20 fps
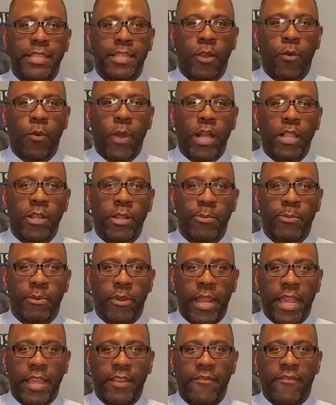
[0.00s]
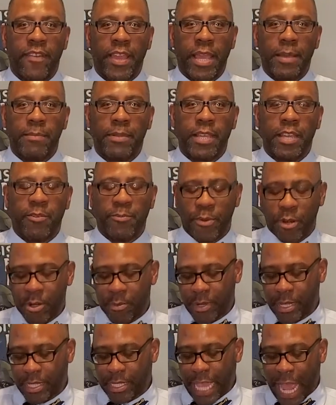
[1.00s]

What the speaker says: the Weller brand family of bourbons,